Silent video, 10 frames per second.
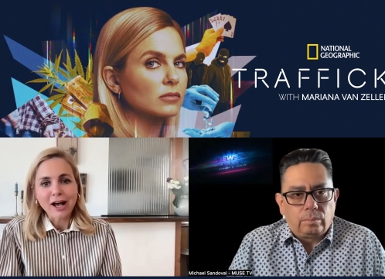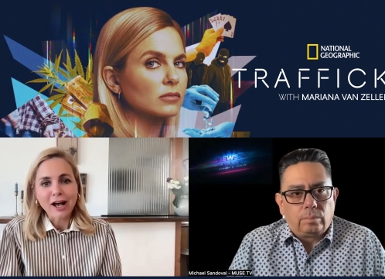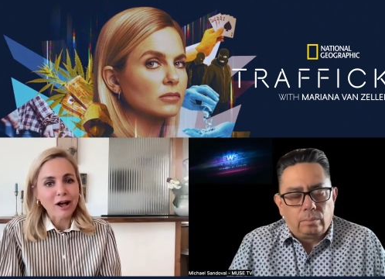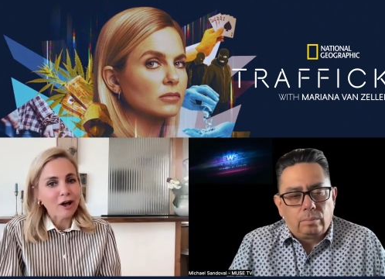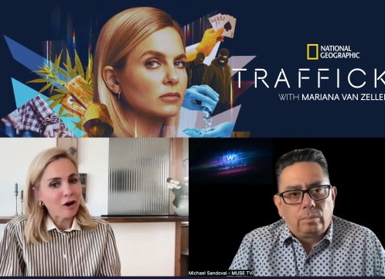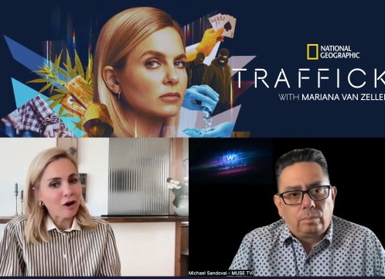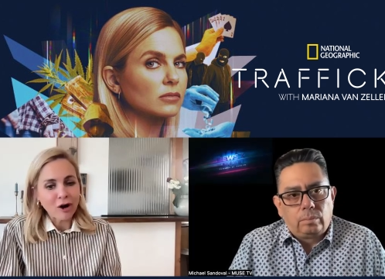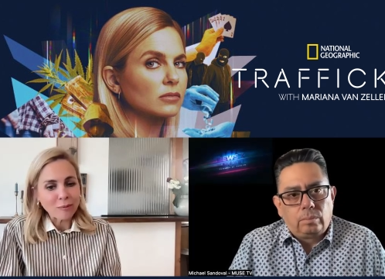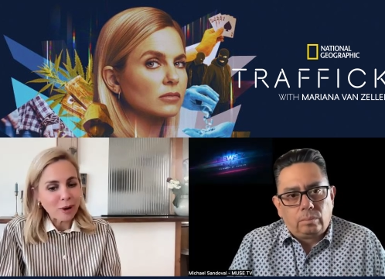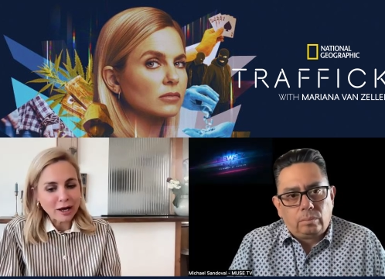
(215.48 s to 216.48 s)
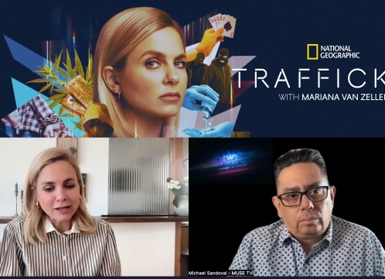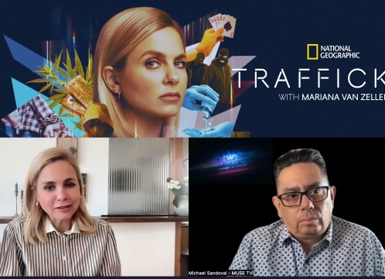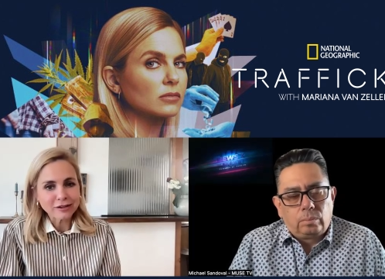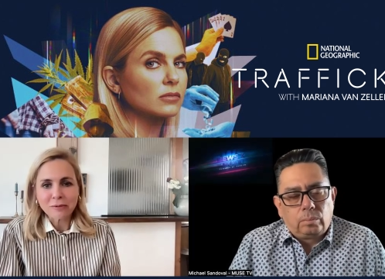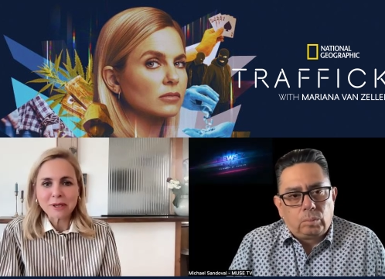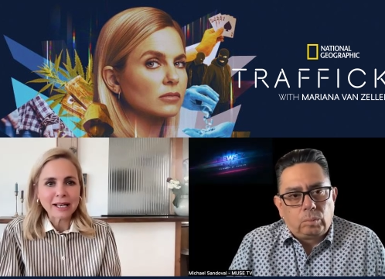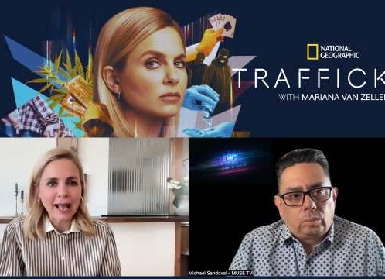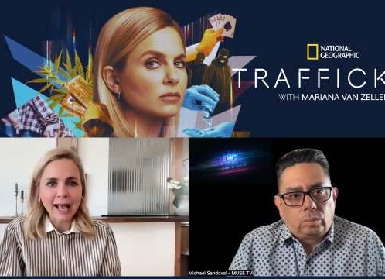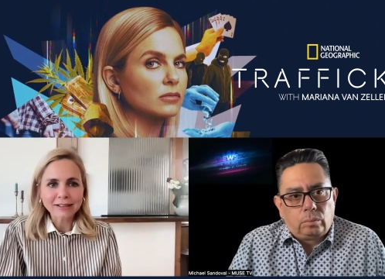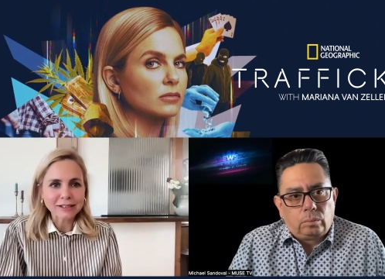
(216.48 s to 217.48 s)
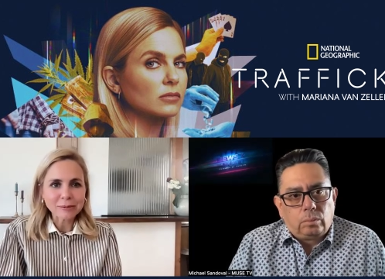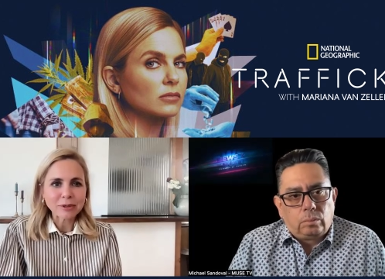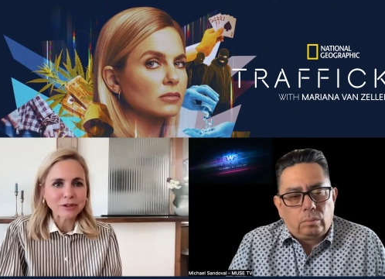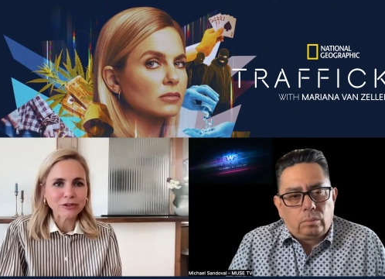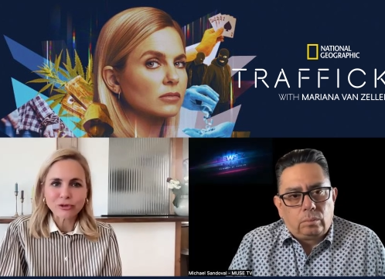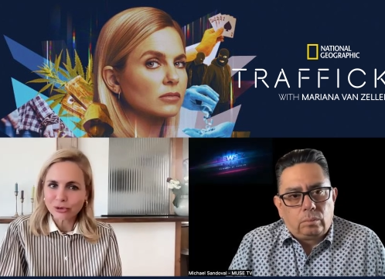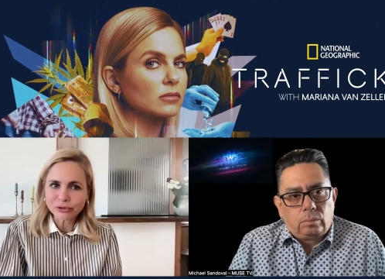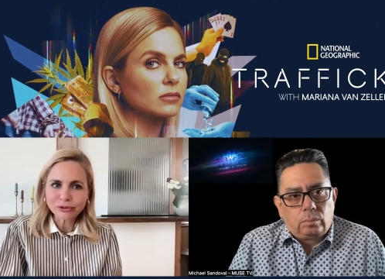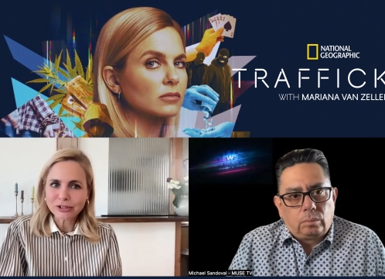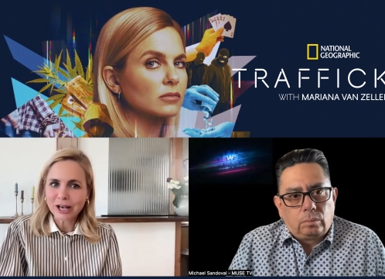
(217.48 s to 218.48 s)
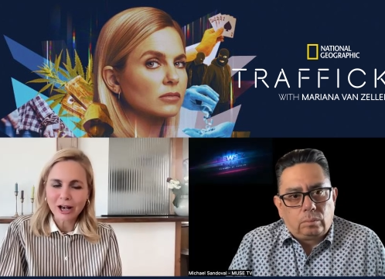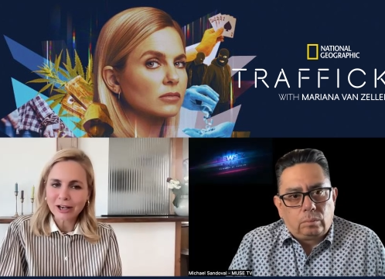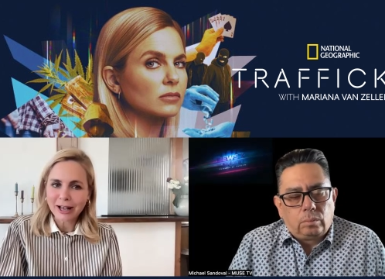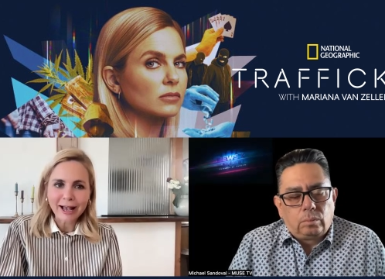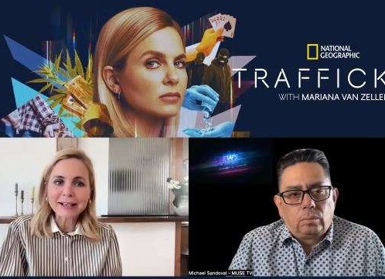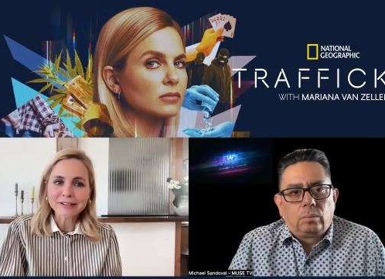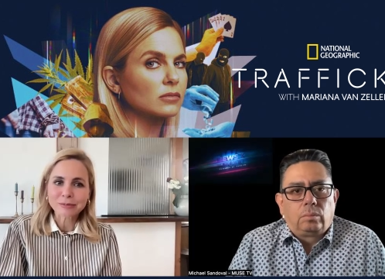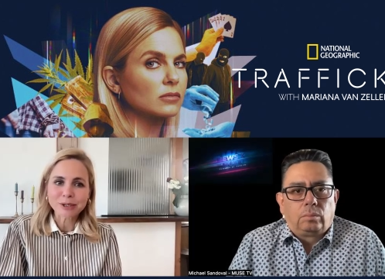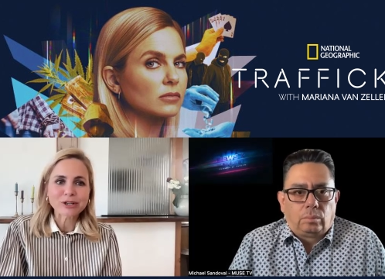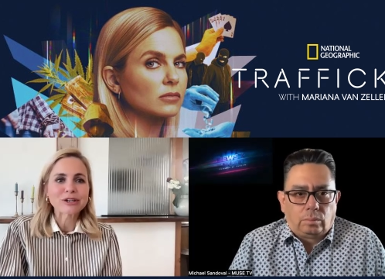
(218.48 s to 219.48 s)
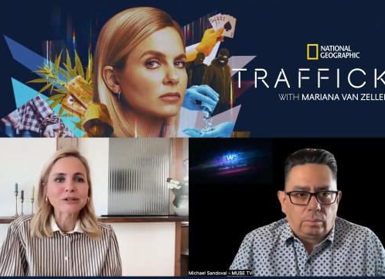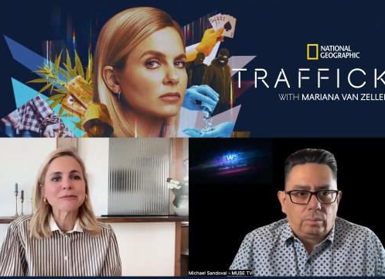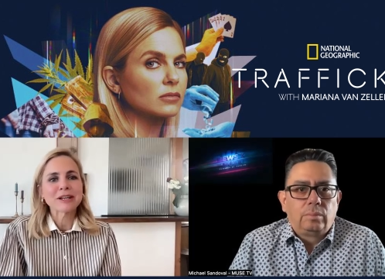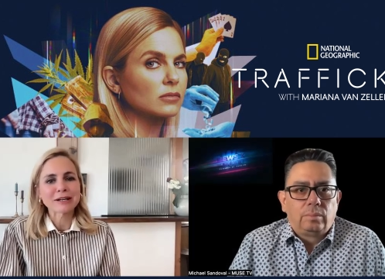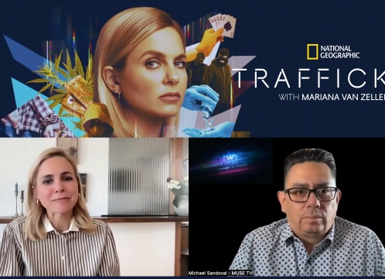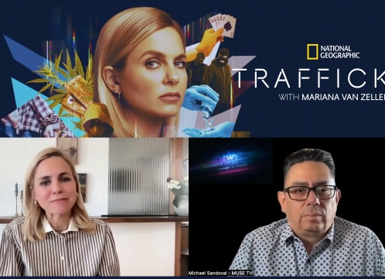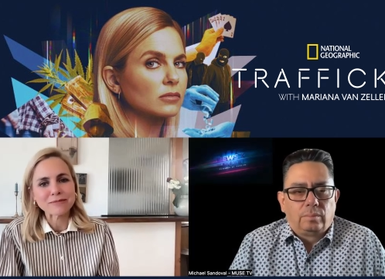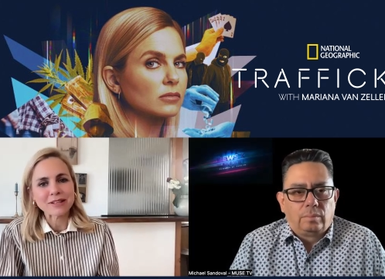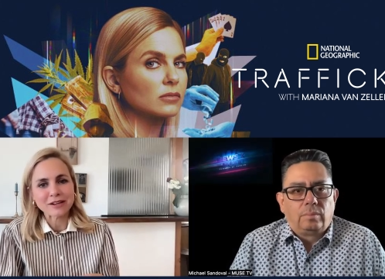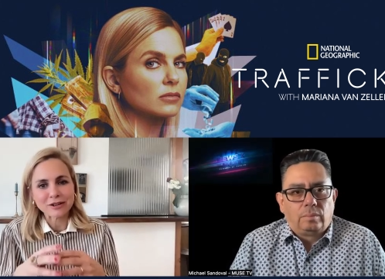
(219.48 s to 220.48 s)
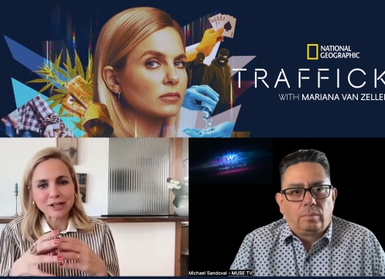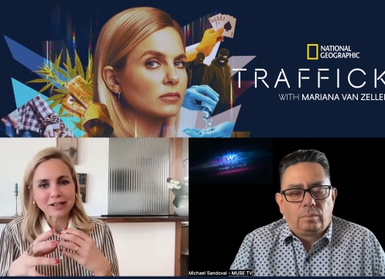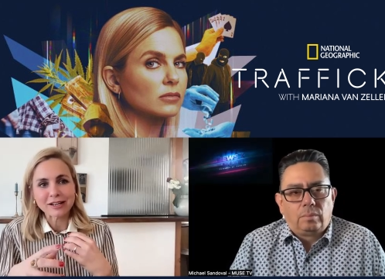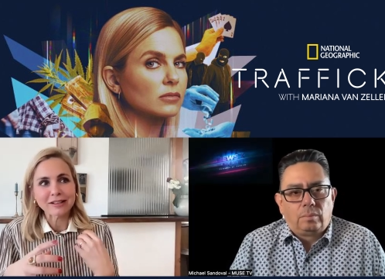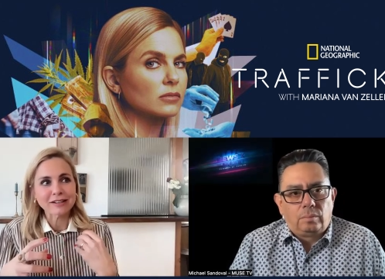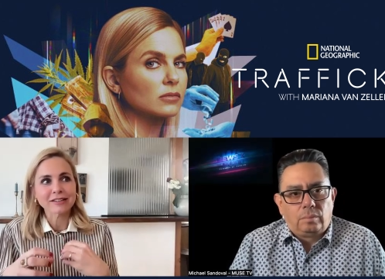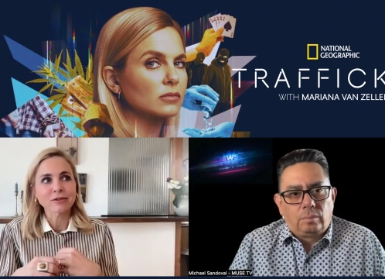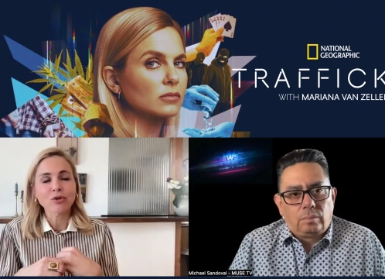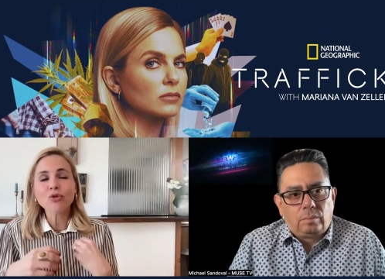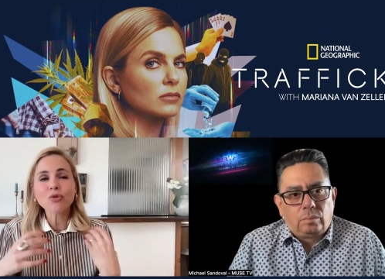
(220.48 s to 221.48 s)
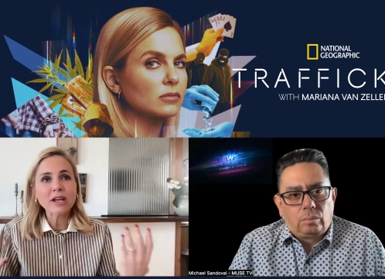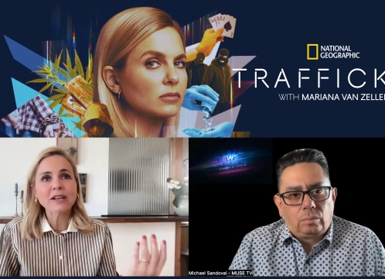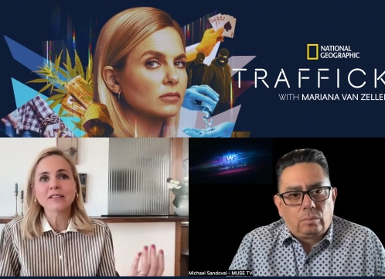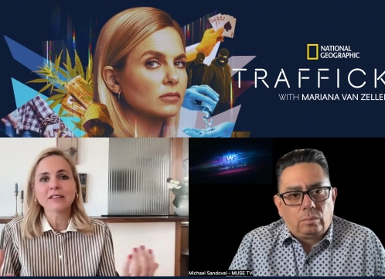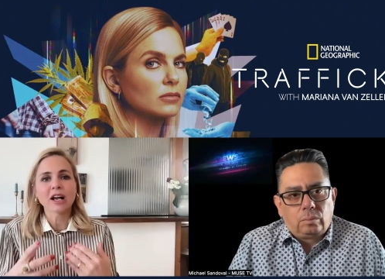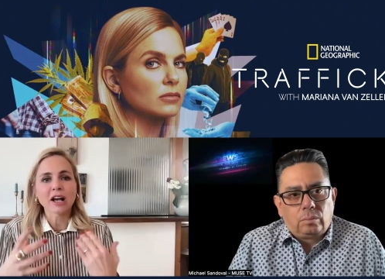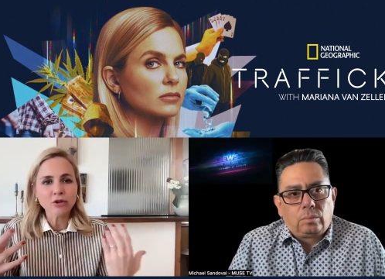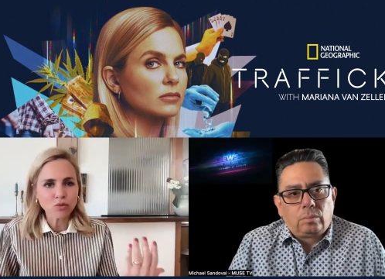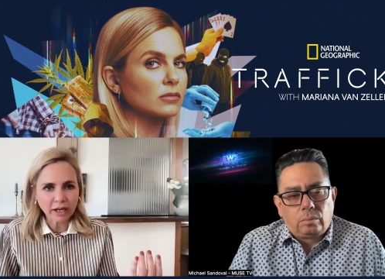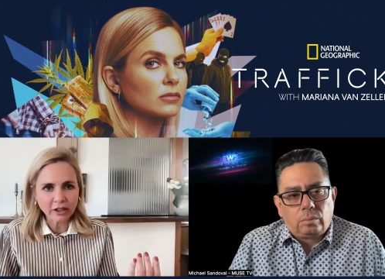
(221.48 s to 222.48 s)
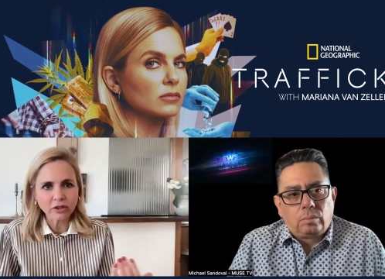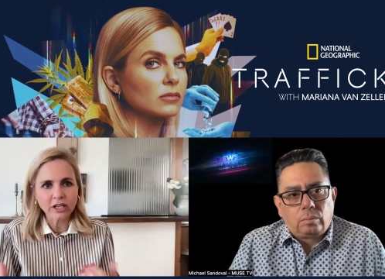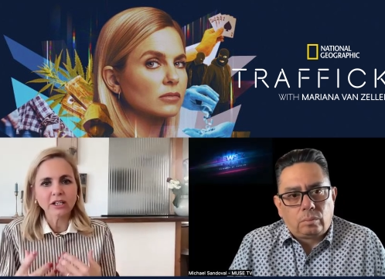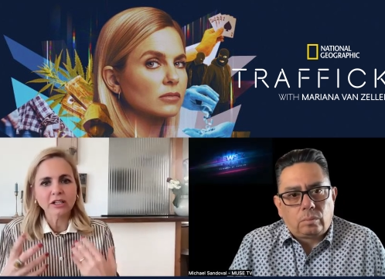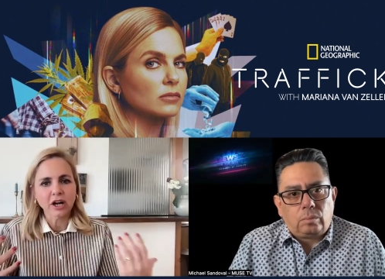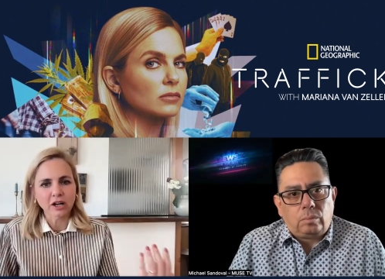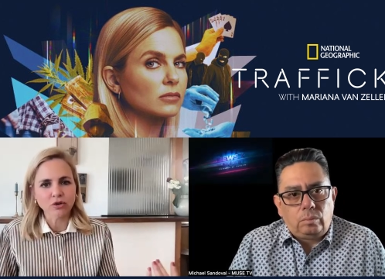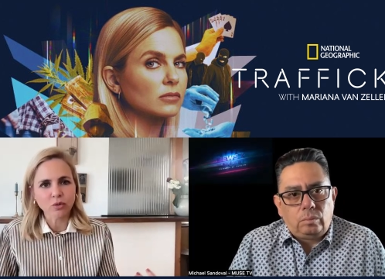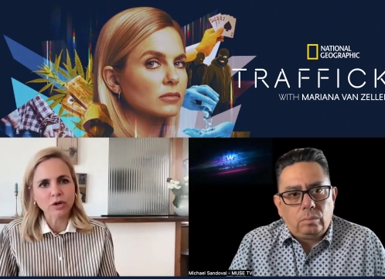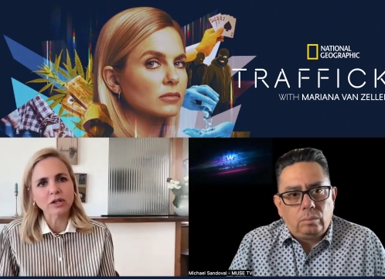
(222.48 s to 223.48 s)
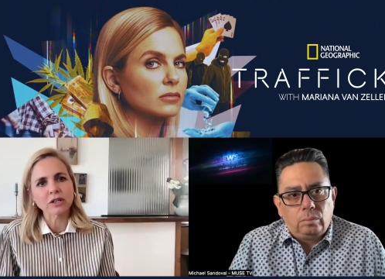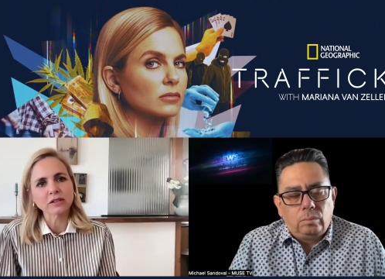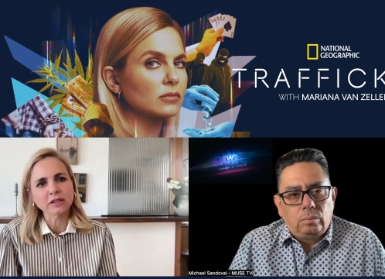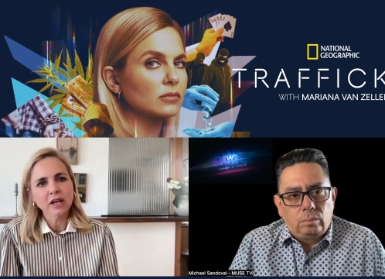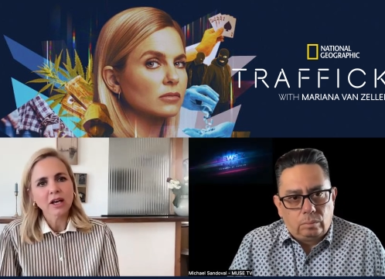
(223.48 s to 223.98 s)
Speaker 1: Uh, our bodies are being hacked up and sold to the high, highest bidder. Um, in, in this crazy unregulated underworld